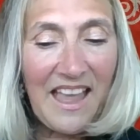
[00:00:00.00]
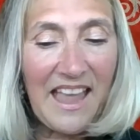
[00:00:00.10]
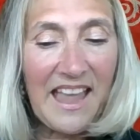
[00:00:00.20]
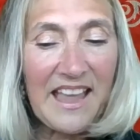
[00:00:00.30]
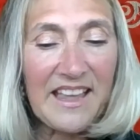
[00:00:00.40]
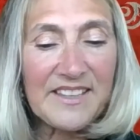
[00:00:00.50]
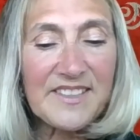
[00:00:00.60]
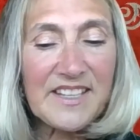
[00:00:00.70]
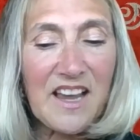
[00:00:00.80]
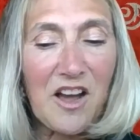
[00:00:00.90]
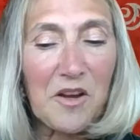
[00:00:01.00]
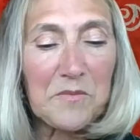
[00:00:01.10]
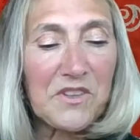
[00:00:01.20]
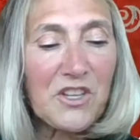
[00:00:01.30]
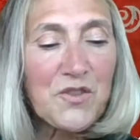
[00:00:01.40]
And
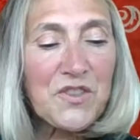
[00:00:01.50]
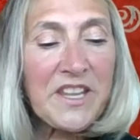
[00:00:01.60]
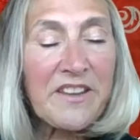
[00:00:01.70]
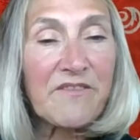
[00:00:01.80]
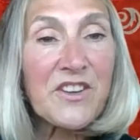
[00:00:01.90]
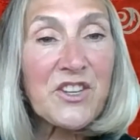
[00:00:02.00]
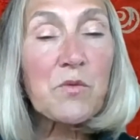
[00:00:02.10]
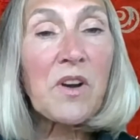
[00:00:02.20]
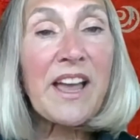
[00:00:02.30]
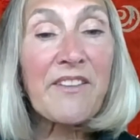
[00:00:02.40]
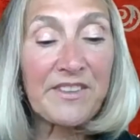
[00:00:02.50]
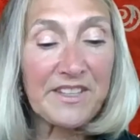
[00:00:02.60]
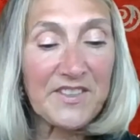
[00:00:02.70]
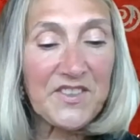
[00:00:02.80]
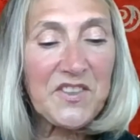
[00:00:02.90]
using visual evidence